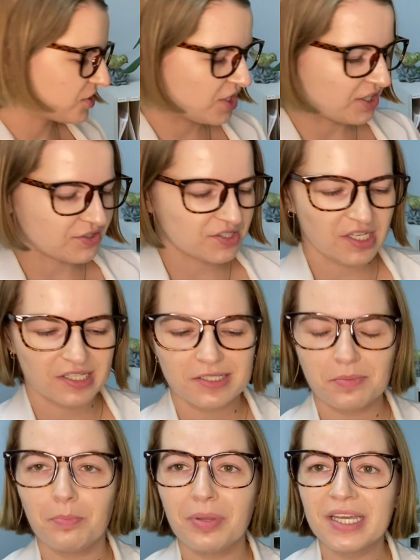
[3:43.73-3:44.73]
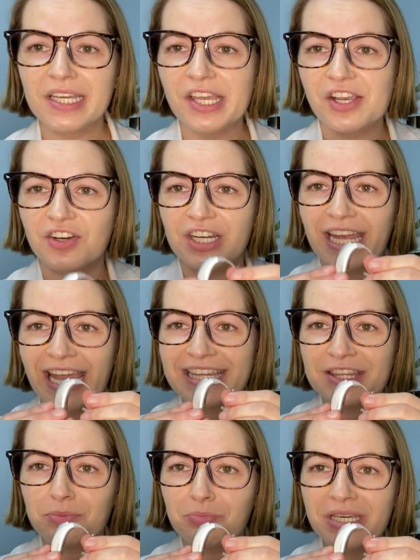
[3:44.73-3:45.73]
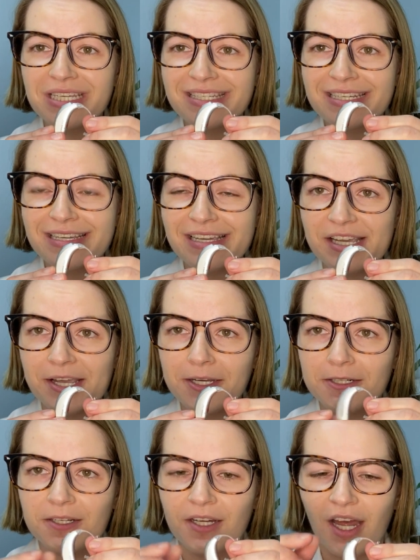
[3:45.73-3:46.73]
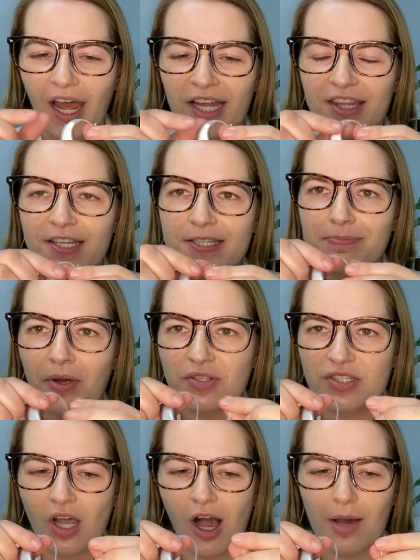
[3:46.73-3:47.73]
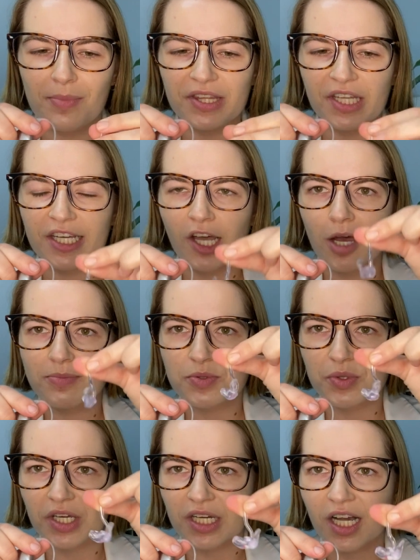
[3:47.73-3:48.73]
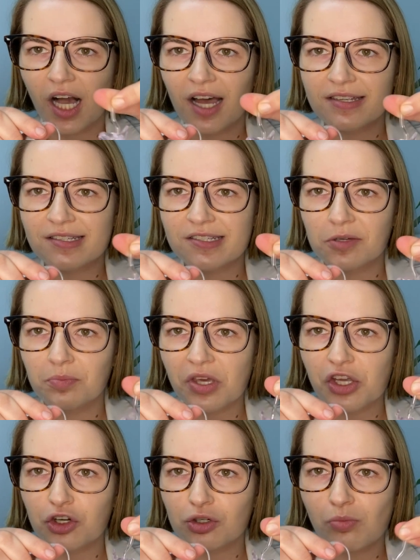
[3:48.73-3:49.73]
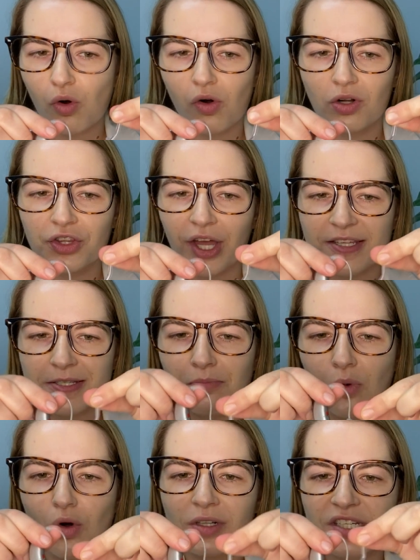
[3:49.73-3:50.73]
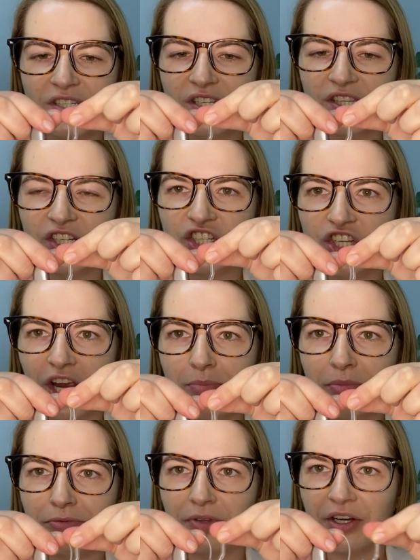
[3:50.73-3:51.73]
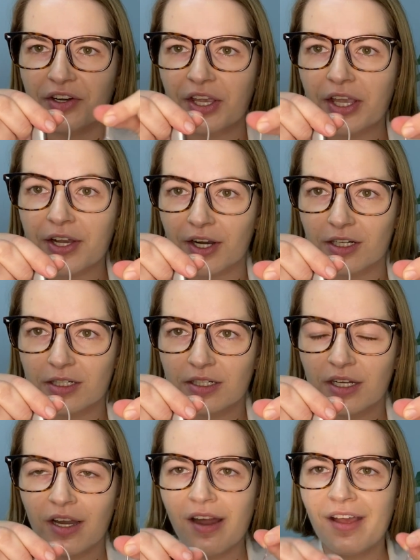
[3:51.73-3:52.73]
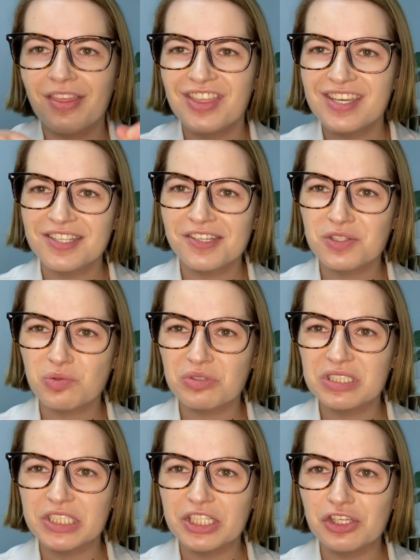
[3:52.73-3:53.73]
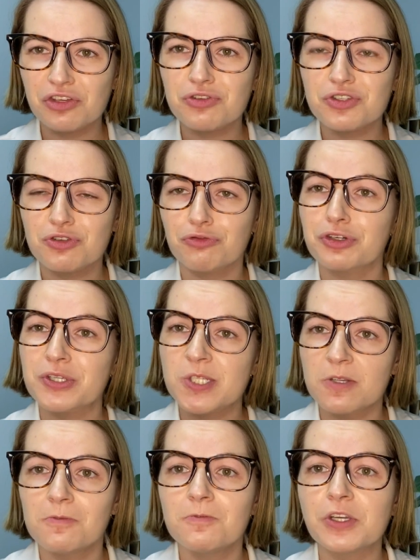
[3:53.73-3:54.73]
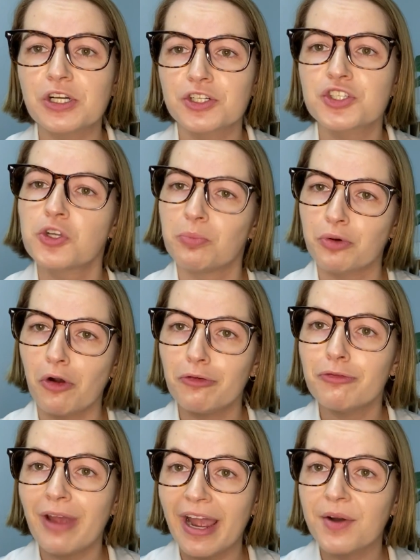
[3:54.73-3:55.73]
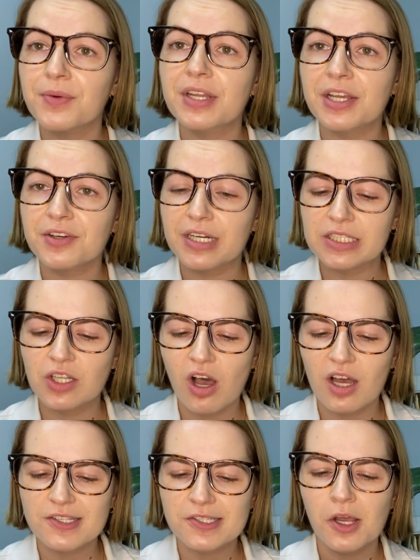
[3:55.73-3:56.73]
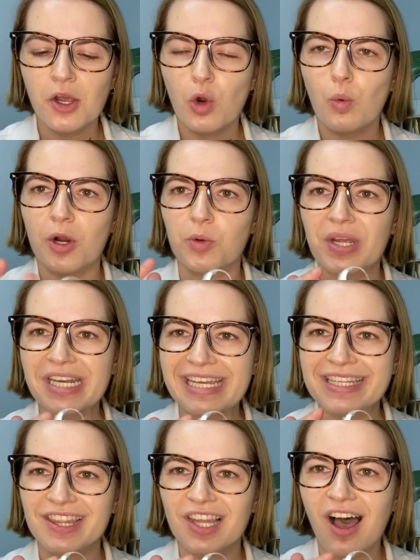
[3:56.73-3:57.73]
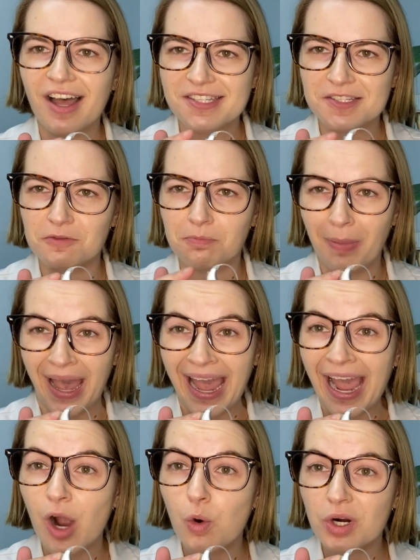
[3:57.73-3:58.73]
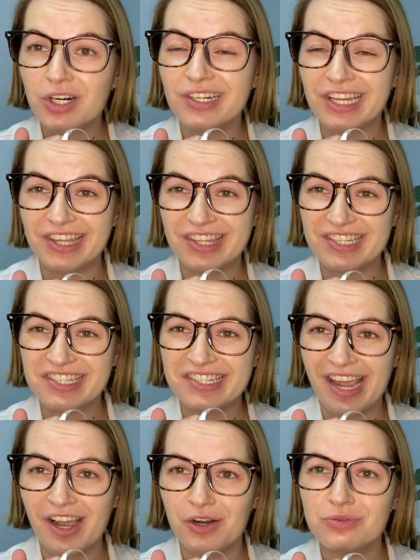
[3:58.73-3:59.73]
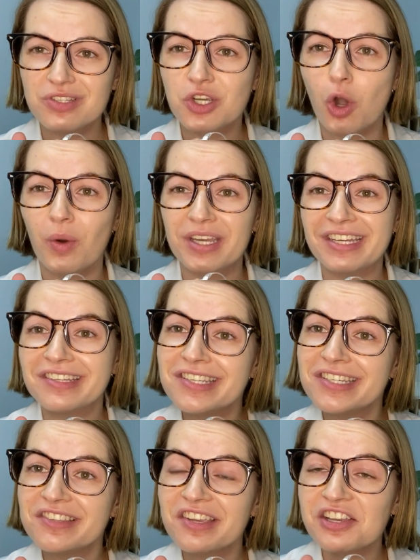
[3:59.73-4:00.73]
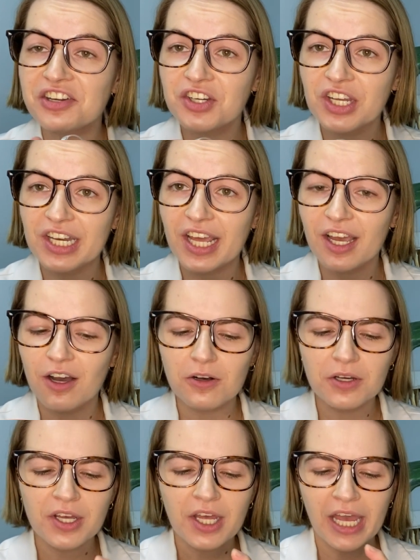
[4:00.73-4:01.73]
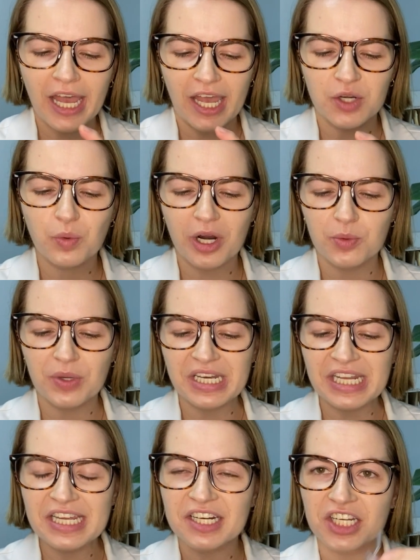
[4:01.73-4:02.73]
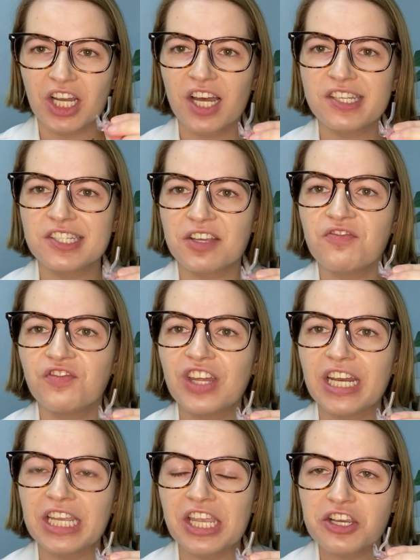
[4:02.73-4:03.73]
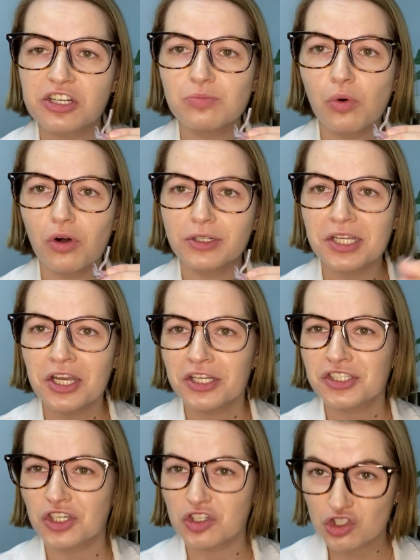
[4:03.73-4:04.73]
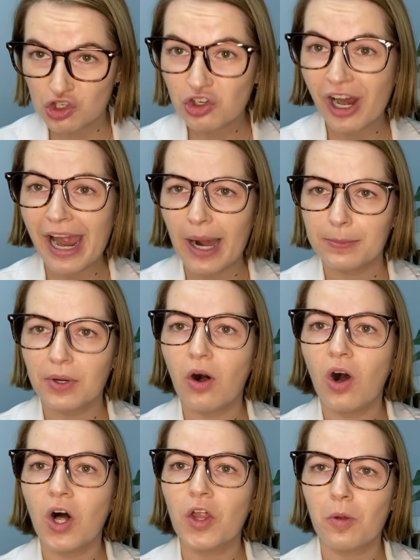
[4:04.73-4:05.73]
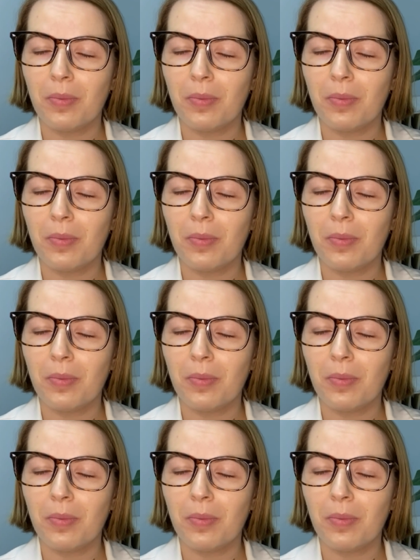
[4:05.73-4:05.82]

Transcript: there's this big hearing aid, the BTE, and this most commonly comes with a custom ear mold that's molded to the shape of their ear. This is really used for severe to profound hearing loss, where we need lots of power in the sound going into the ear canal, and where we need a custom fitting ear mold to trap all the